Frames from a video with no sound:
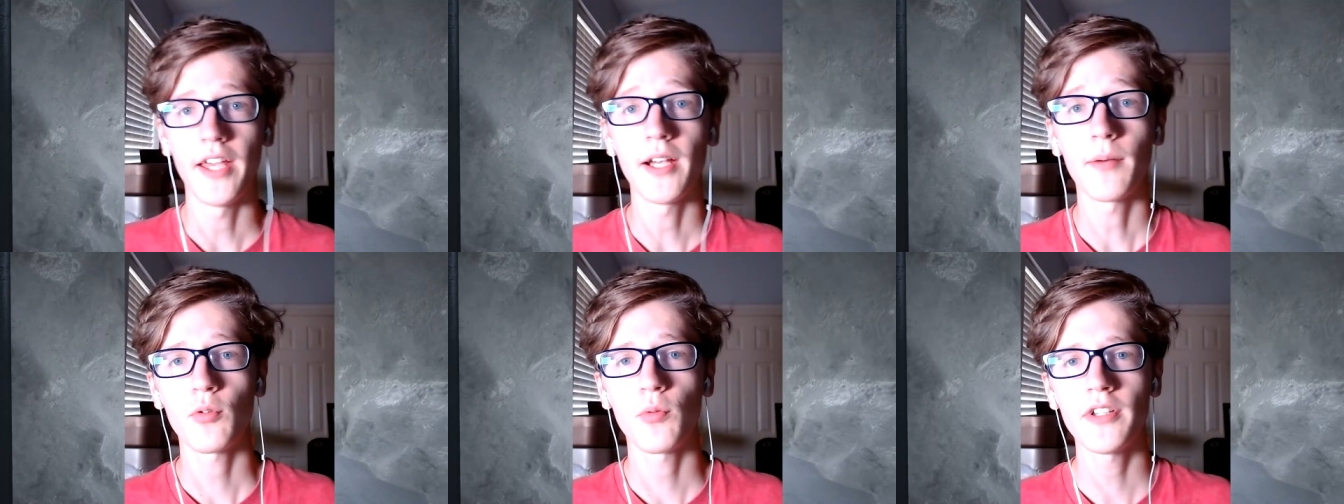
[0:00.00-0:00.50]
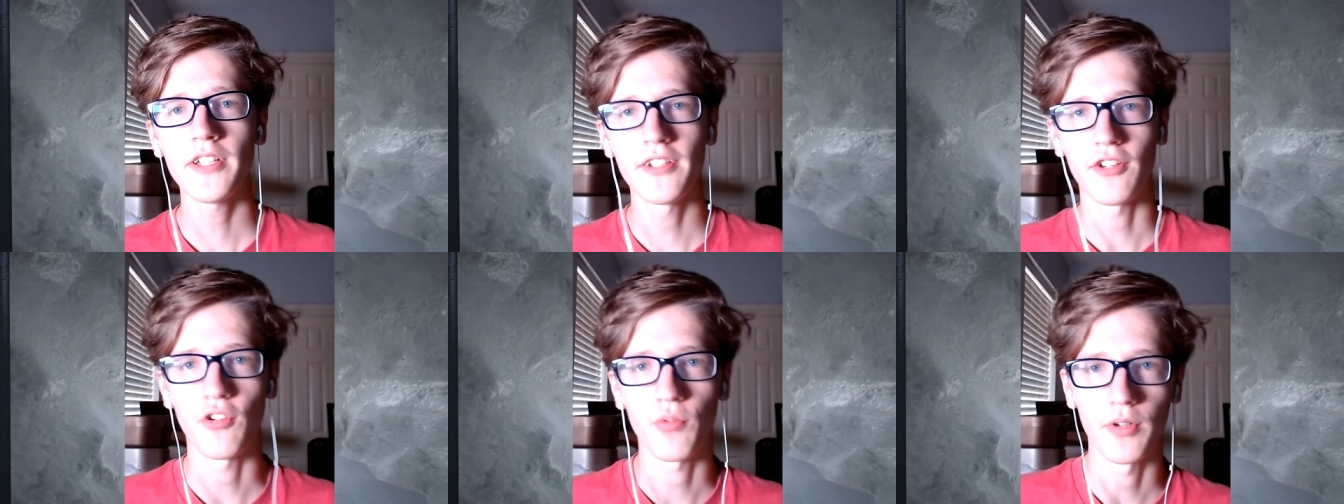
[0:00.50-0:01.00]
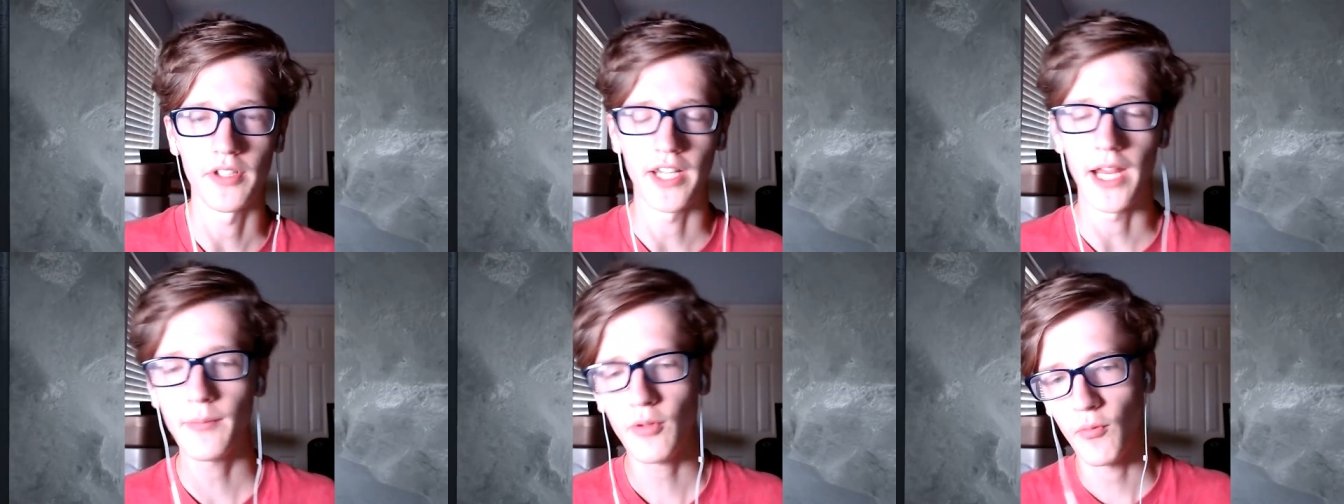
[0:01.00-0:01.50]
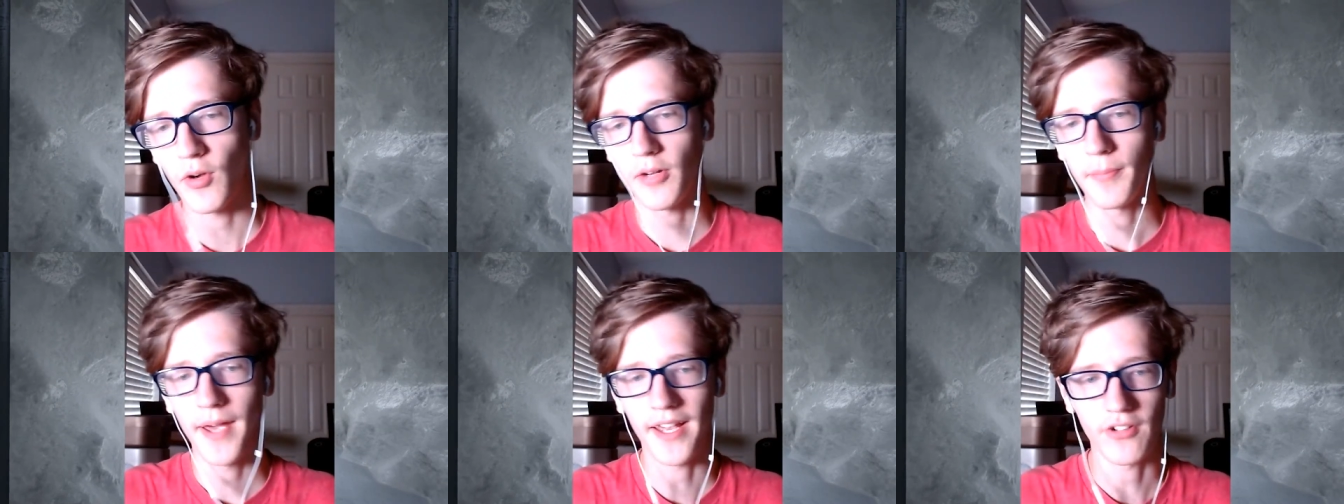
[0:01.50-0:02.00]
Hey, I'm Swarley, and this is Swarley Games, and welcome
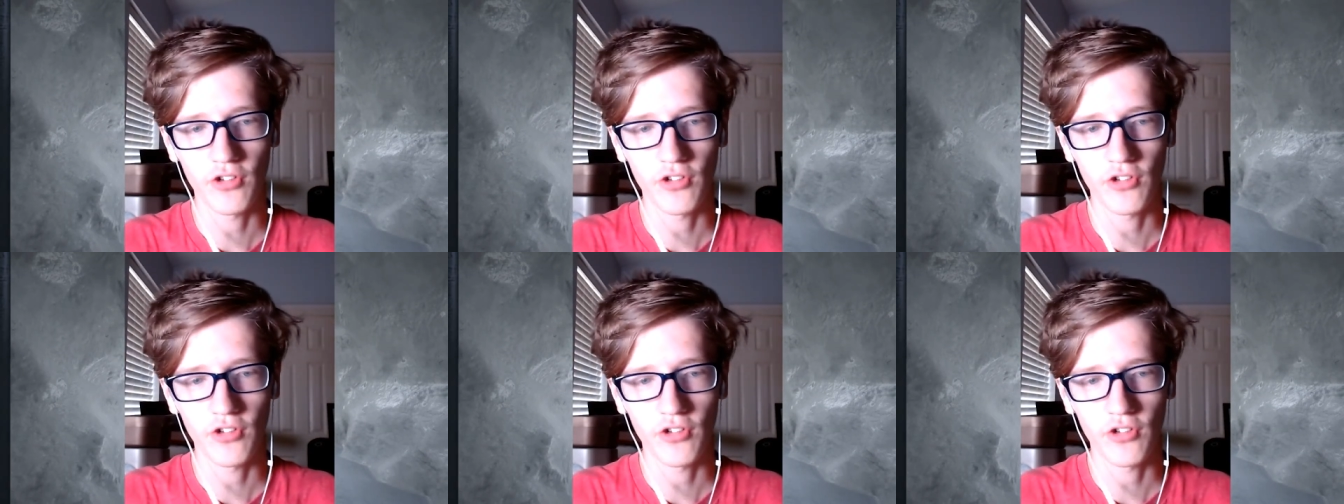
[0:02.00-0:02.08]
back